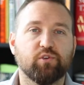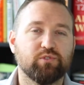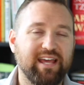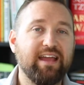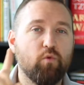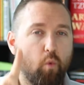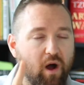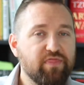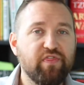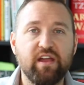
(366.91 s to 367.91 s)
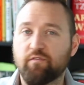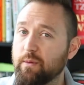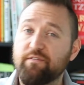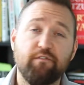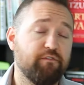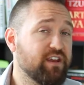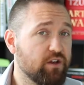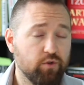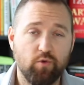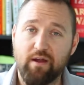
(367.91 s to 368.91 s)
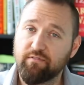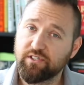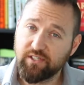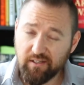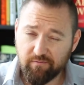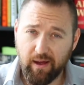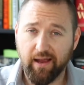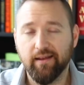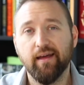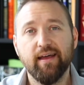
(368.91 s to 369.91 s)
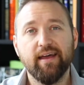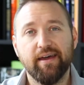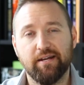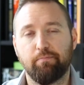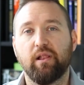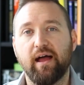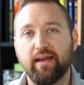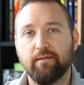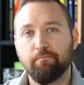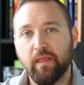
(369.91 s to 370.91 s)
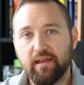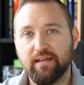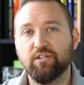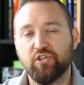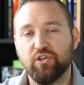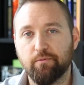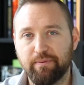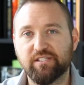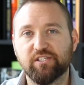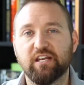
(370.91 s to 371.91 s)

So take one thing from every video you ever see of mine and apply it into your business.